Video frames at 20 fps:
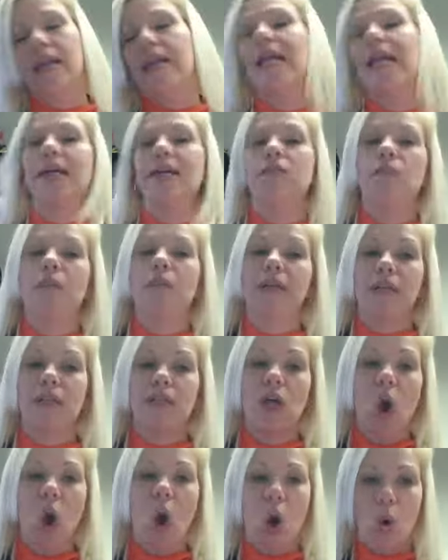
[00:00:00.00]
Next one
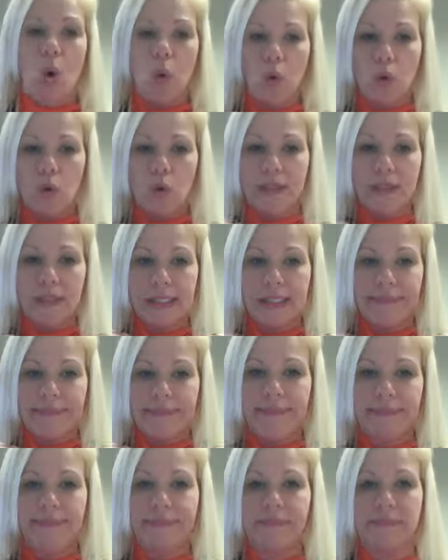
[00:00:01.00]
is cold,
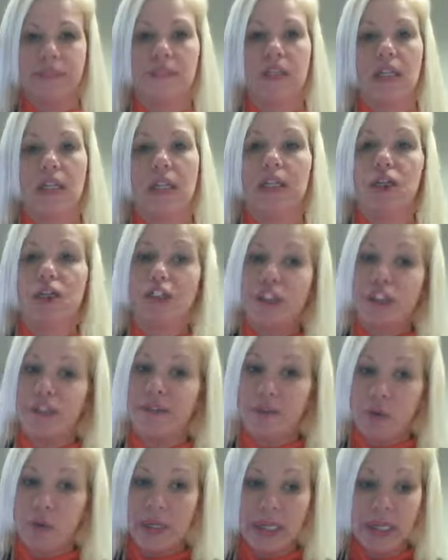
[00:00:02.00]
like you're
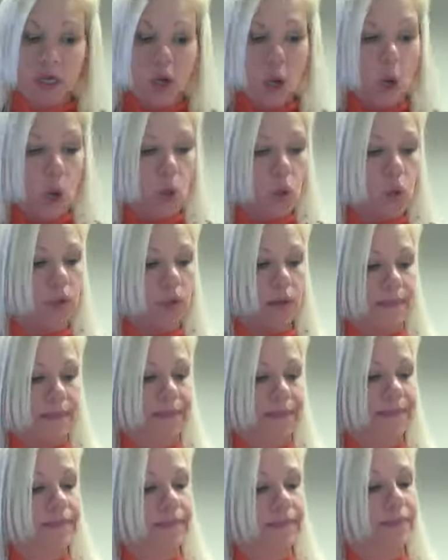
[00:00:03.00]
shivering cold.
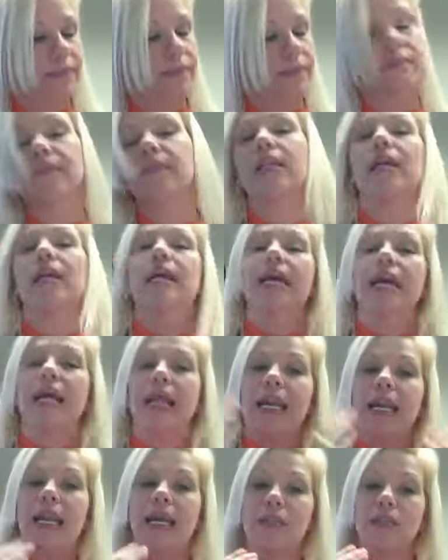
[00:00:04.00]

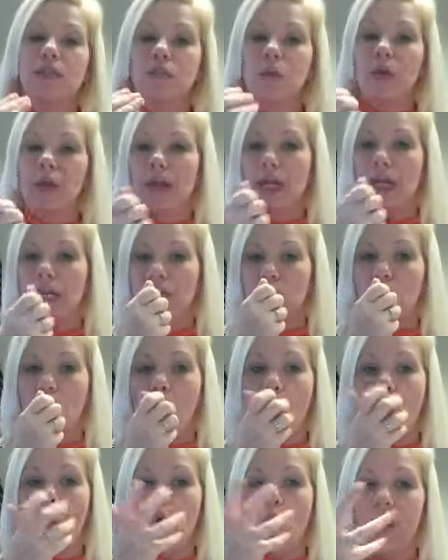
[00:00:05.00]
Next one is
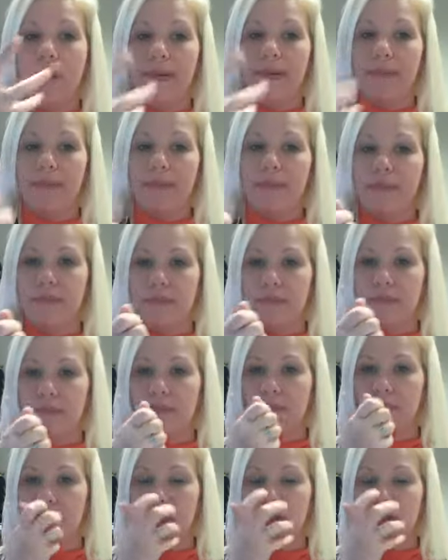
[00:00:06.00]
warm.
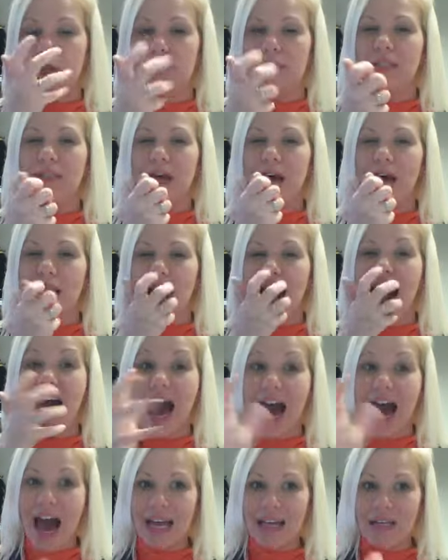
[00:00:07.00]
So it's not
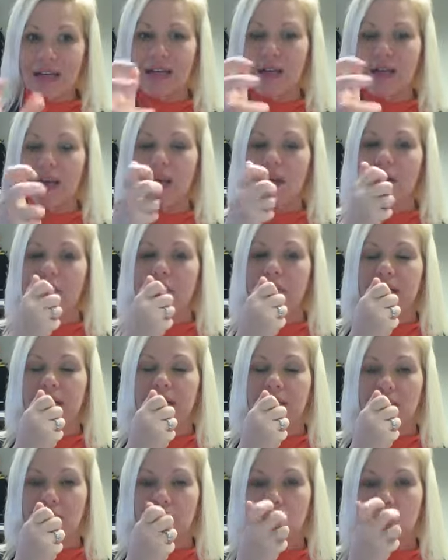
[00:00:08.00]
hot, but
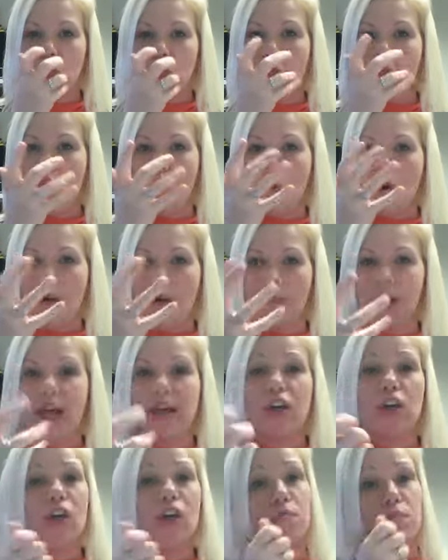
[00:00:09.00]
it's warm,
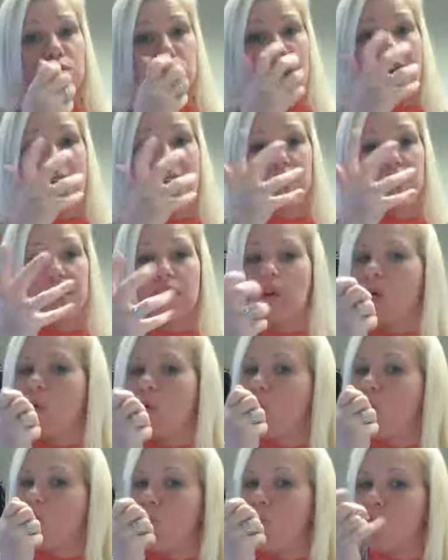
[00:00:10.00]
like your breath.
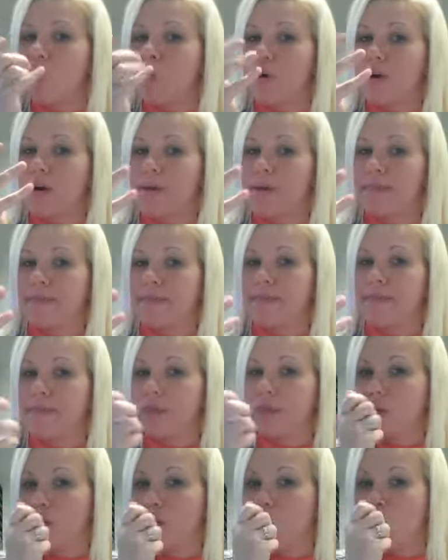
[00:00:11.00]
Warm,
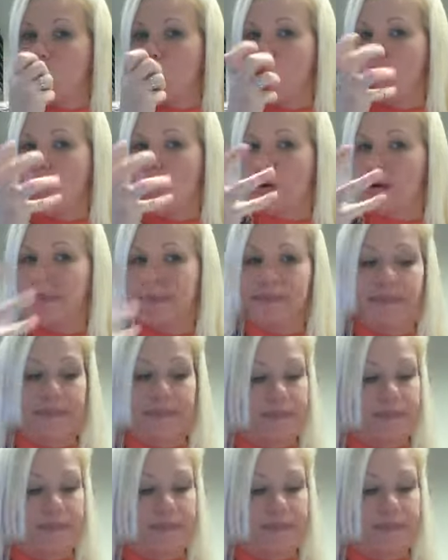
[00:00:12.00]
warm.